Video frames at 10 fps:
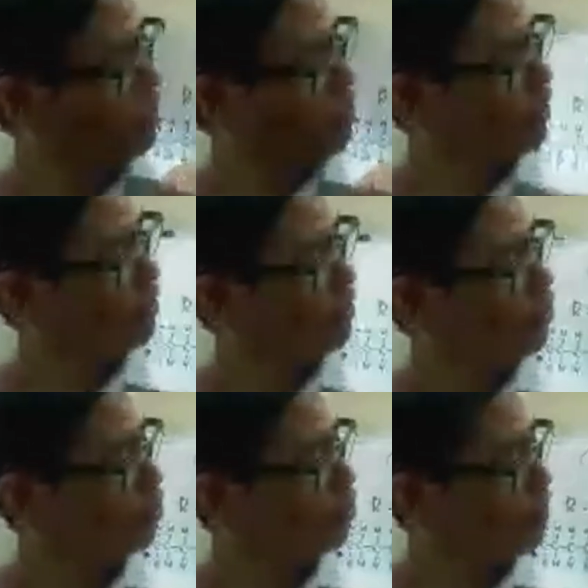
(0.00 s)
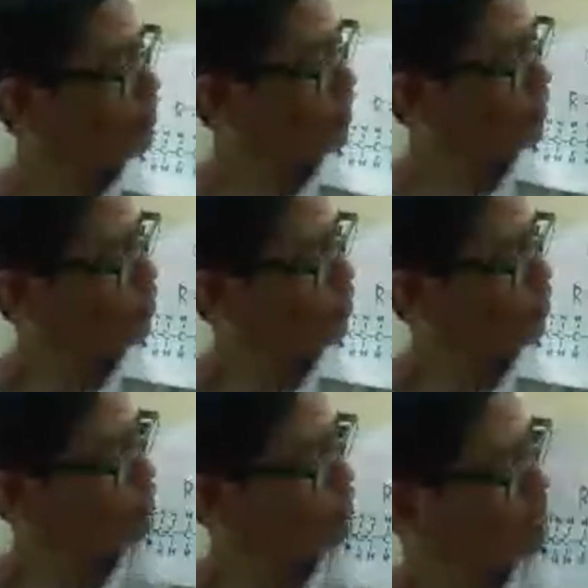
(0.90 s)
but there's no space enough so I
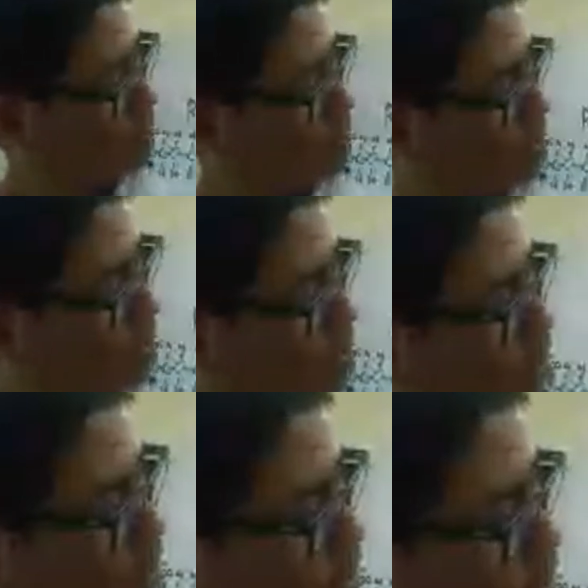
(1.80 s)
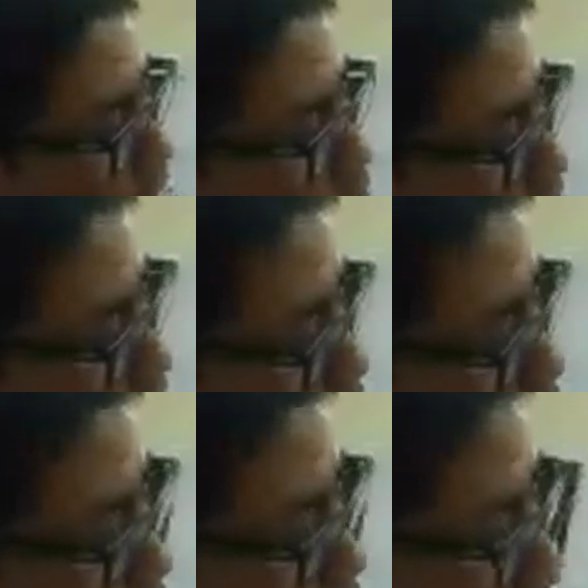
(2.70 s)
put that down here